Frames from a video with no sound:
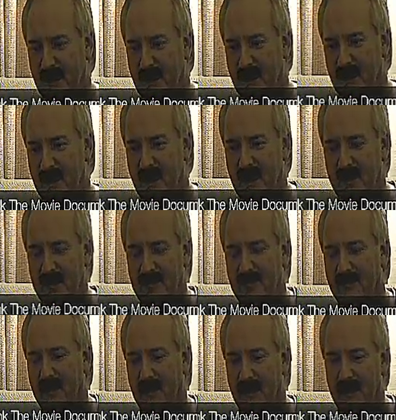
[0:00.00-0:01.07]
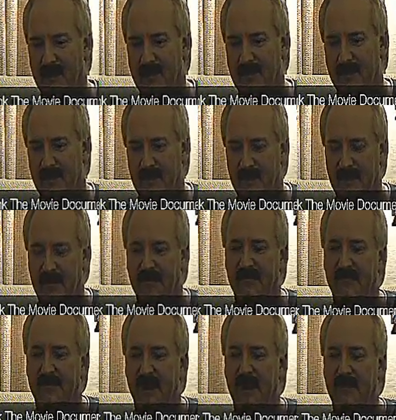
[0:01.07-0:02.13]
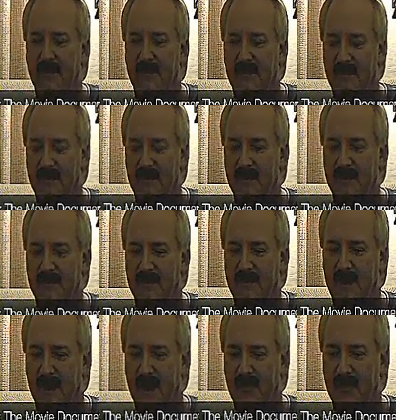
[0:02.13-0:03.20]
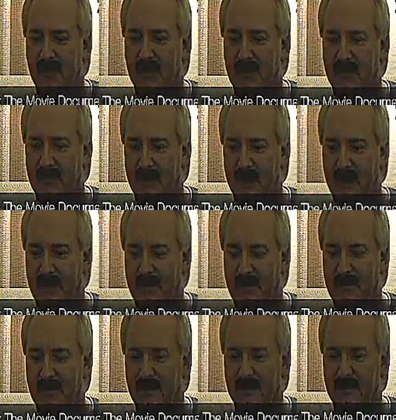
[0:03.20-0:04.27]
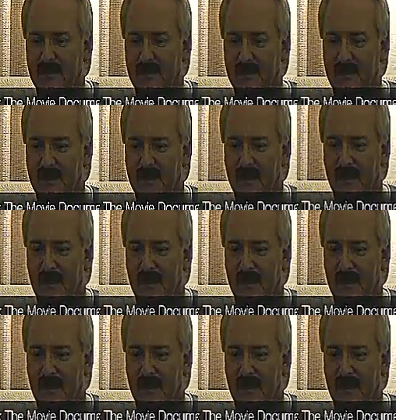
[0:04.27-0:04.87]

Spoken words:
And I made the decision that I would in fact do this.